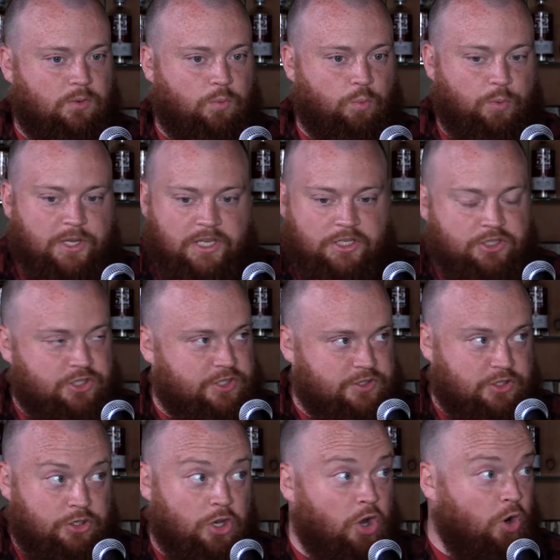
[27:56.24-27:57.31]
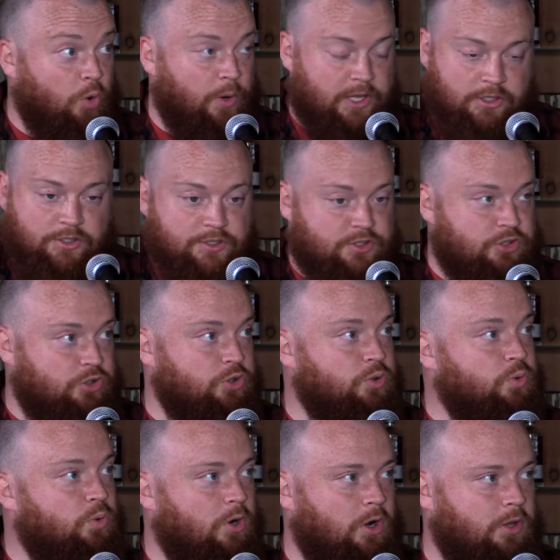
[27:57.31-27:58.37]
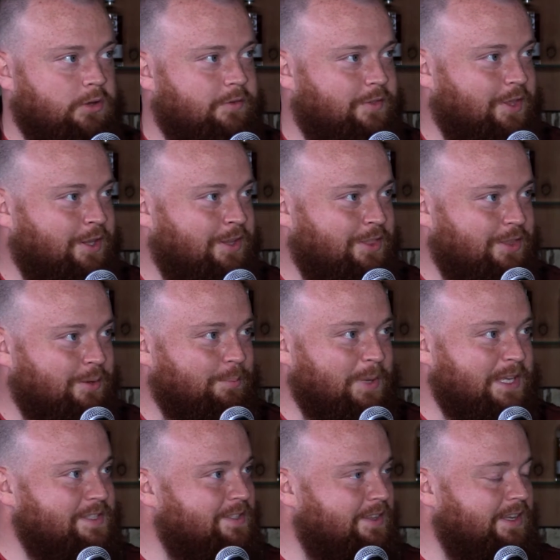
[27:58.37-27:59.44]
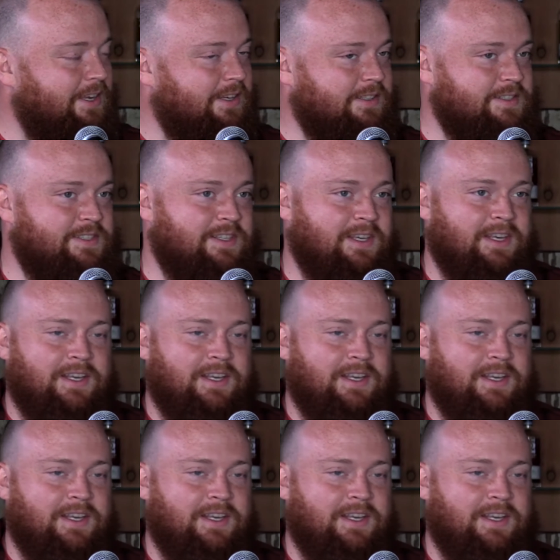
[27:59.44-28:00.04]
we can just go and just do all of the best things,